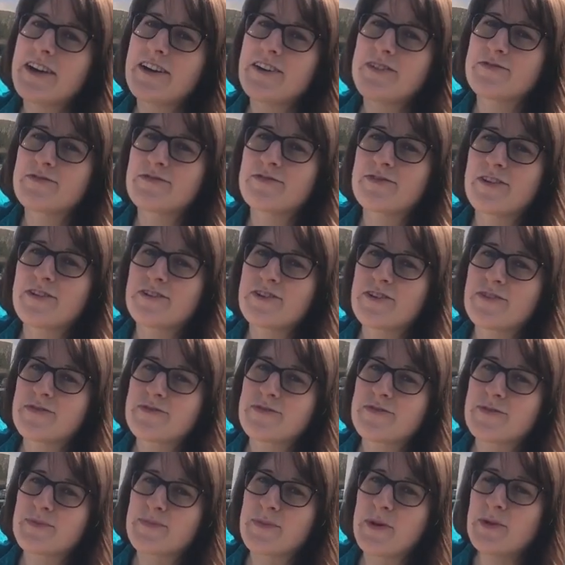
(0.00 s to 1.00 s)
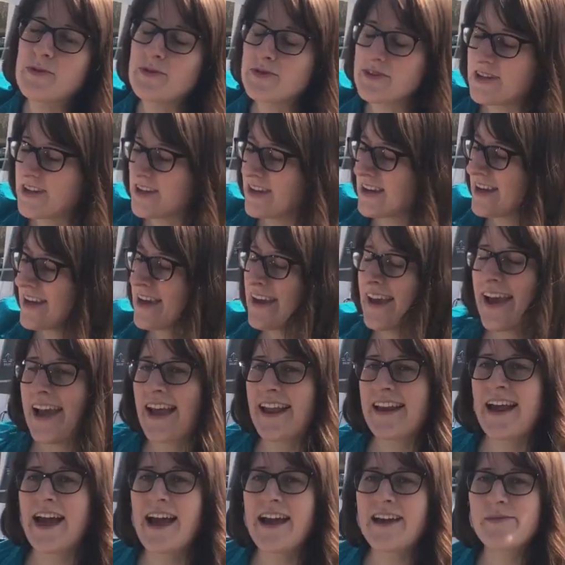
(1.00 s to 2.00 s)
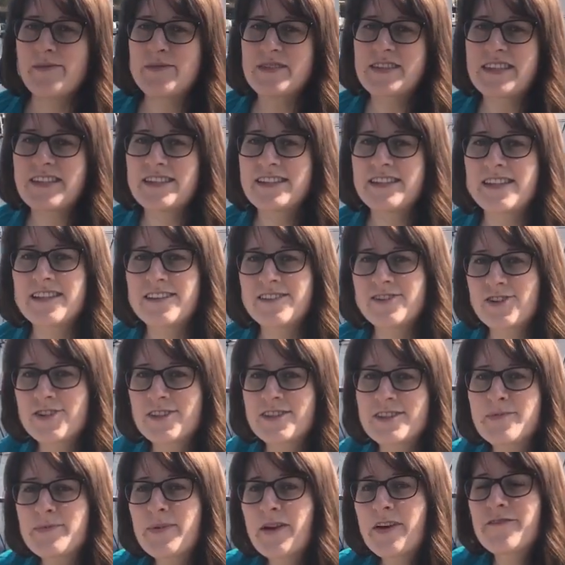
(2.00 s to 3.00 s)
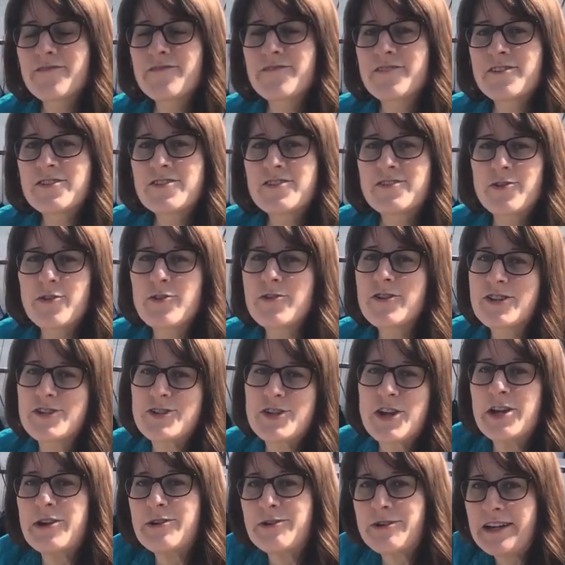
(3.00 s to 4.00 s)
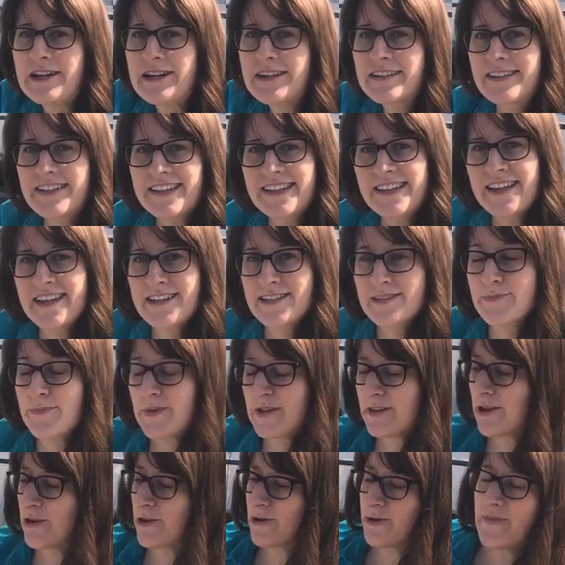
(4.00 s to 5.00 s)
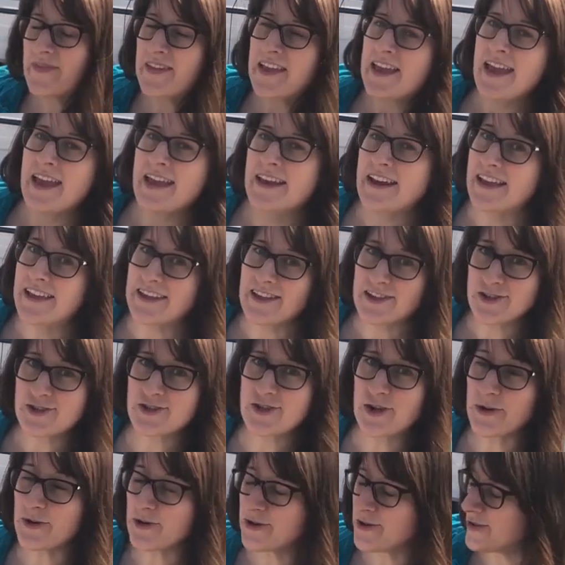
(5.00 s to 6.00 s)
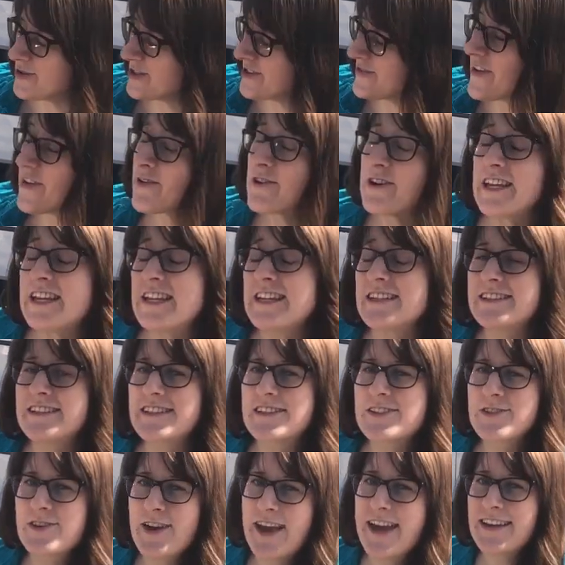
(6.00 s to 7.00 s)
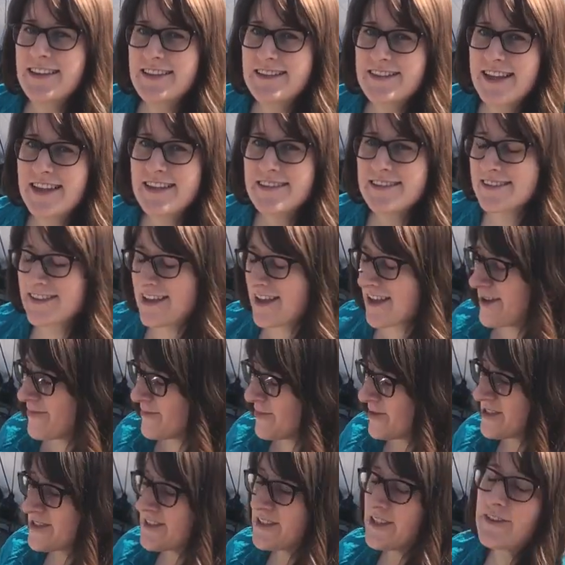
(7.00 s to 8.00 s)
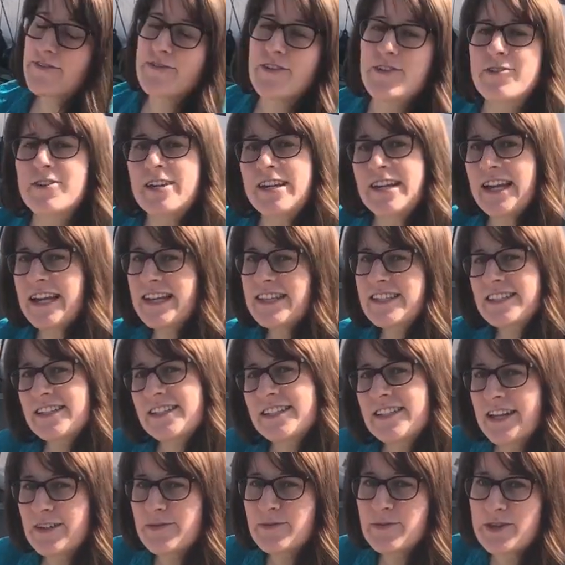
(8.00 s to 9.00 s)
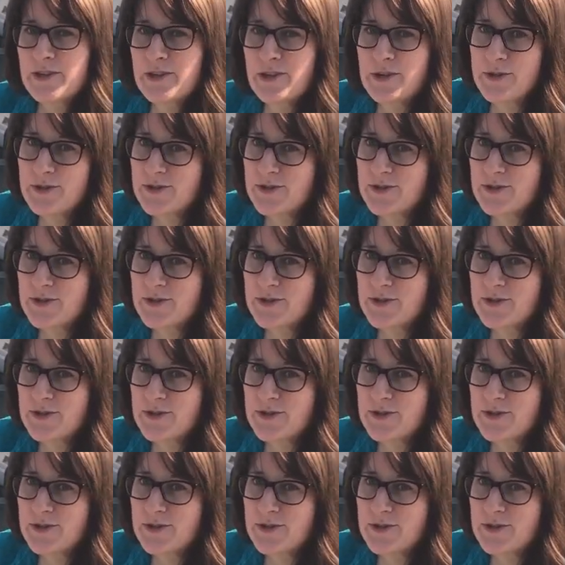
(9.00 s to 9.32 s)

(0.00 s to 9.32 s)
right in front of the boat. And I'm sitting just above the storage area that is below. And I can show you, it's very easy to access, but still very nicely done with the